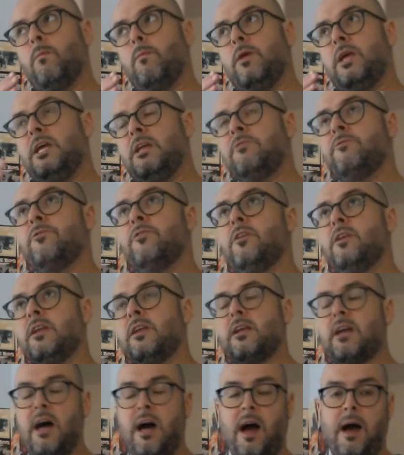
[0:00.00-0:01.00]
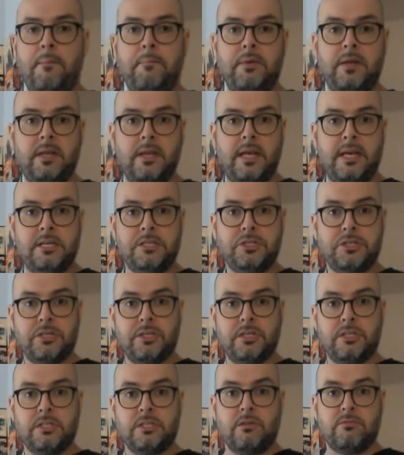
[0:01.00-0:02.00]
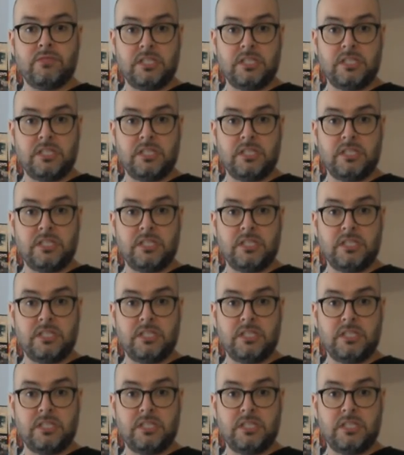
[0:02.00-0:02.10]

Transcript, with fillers: infinite combinations of